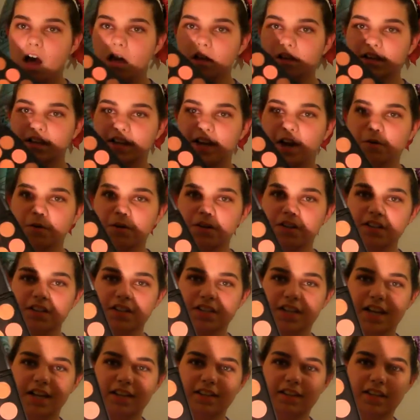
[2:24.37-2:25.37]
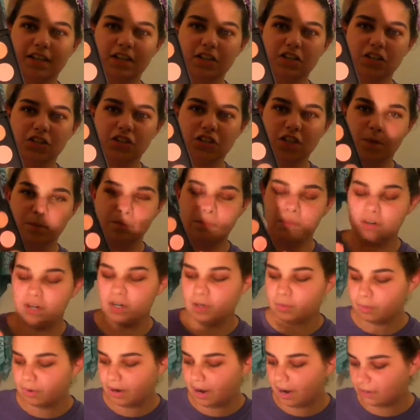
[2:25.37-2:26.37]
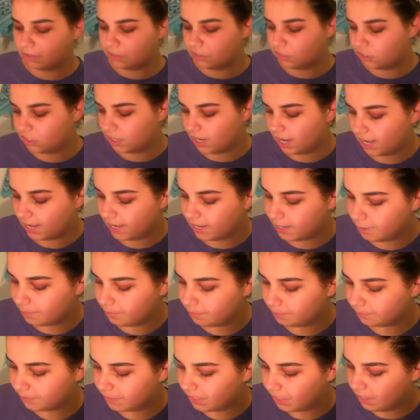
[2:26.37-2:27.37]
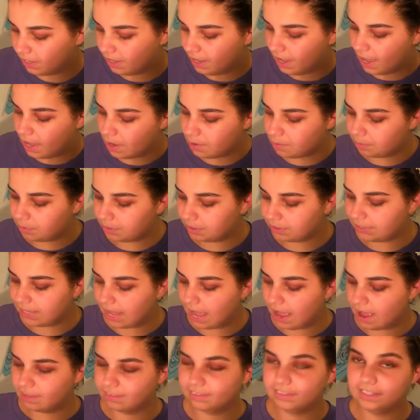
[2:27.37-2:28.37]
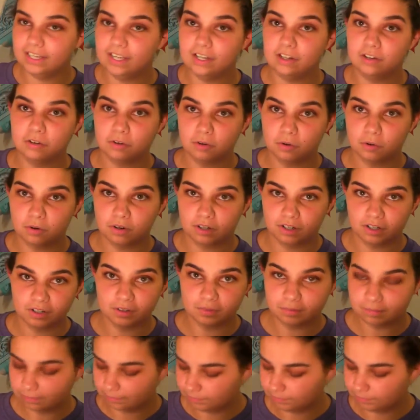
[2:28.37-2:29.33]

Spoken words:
Okay, now we're going to take this shimmery brown shade and put that in the inner corner.